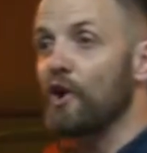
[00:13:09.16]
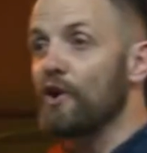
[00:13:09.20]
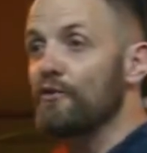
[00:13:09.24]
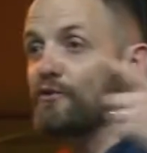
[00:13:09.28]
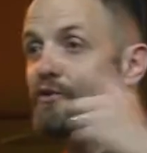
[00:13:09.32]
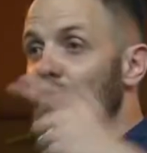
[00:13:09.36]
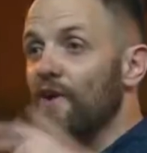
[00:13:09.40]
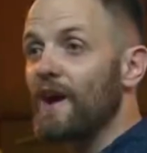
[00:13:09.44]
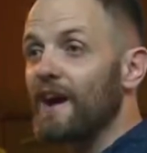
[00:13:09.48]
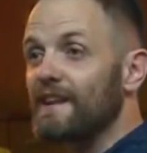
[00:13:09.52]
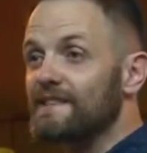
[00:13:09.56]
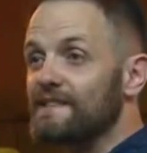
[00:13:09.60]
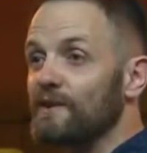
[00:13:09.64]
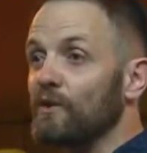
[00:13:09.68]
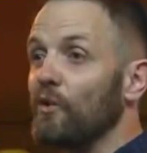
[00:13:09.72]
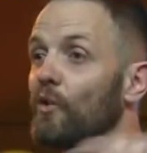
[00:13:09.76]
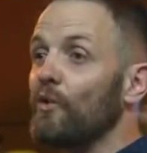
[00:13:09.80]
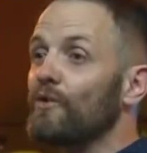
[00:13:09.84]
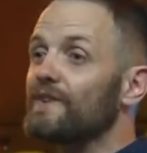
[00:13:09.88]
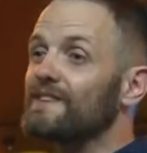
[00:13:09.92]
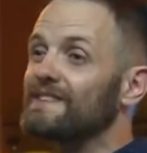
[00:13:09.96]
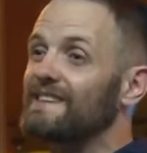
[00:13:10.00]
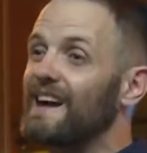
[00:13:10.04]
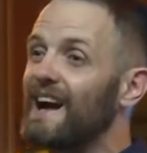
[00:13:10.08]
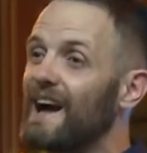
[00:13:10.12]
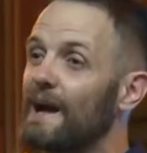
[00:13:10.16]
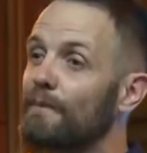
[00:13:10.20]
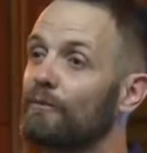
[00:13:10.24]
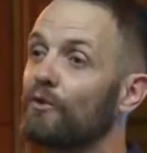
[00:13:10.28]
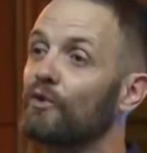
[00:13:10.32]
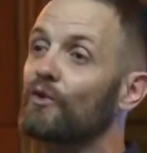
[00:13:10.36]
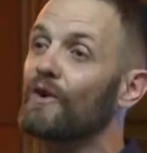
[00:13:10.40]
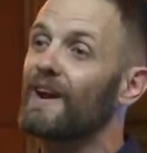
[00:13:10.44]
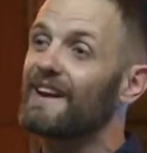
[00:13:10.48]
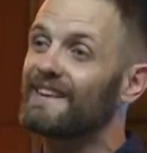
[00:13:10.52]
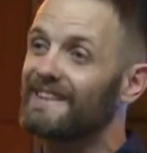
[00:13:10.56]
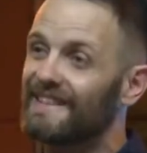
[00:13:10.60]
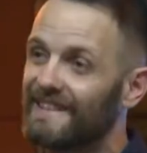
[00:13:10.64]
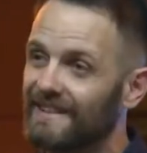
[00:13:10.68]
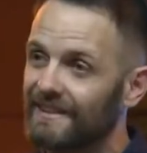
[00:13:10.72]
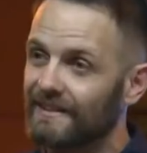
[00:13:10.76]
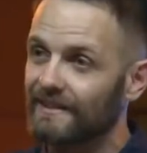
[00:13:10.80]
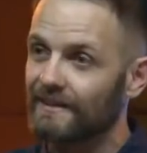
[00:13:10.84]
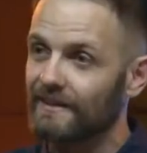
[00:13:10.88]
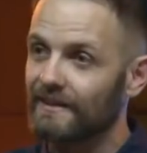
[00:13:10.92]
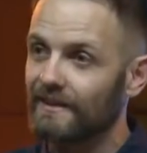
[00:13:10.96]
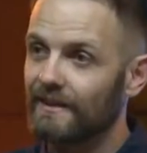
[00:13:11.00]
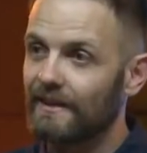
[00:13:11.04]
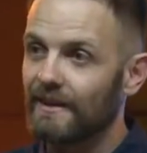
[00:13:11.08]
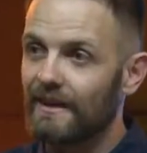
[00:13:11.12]
been overreacting all the time already.
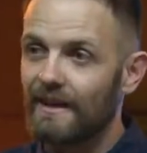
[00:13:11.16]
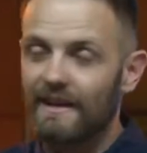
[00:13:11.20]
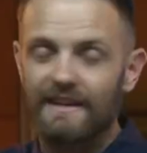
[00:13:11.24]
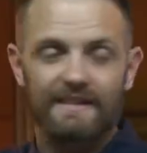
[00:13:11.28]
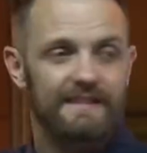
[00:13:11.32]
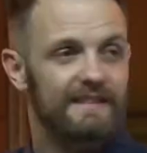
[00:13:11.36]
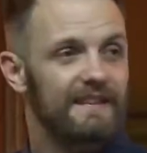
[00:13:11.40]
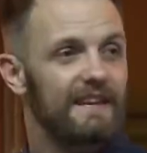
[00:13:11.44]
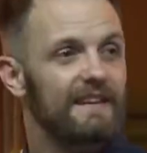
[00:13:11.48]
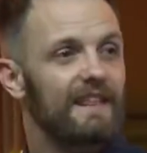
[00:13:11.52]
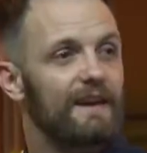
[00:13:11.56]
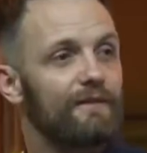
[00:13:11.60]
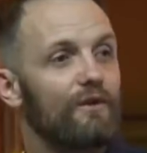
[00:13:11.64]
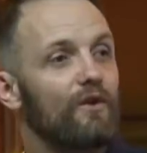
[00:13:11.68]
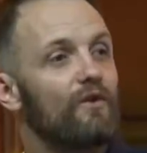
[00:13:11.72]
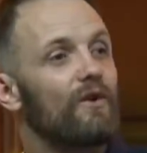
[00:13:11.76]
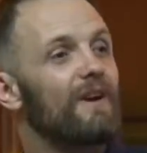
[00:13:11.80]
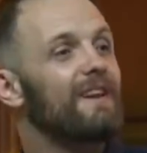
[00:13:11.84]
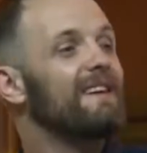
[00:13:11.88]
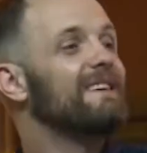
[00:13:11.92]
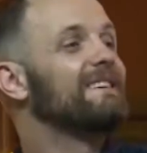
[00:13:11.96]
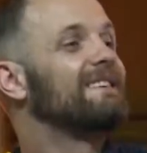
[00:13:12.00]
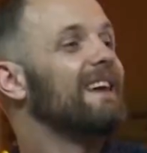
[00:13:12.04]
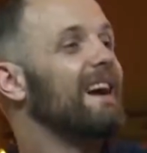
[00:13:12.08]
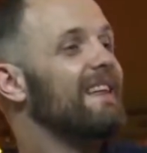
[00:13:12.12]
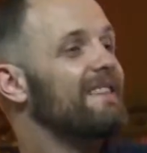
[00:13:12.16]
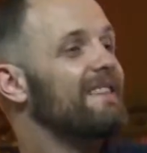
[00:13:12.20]
See, they've already